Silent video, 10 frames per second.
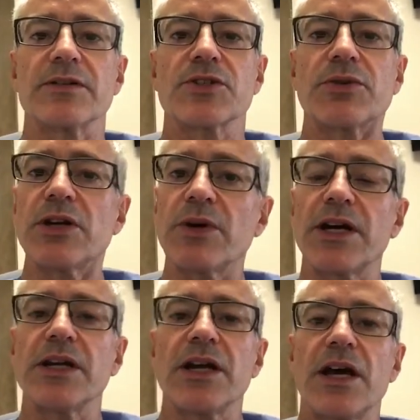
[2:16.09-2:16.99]
So
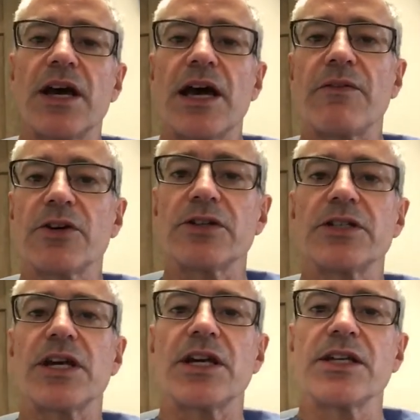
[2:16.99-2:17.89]
anyway, have a good
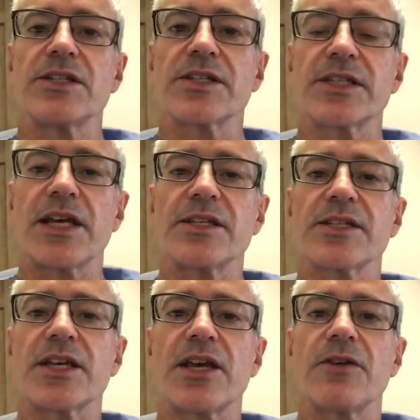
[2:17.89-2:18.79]
day, stay
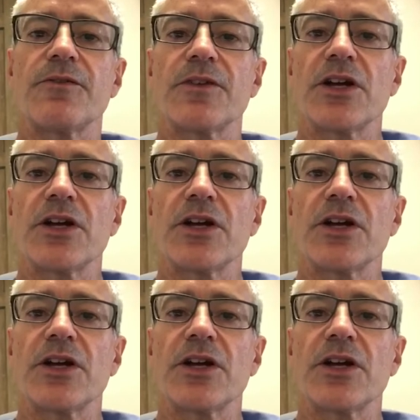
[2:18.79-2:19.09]
safe,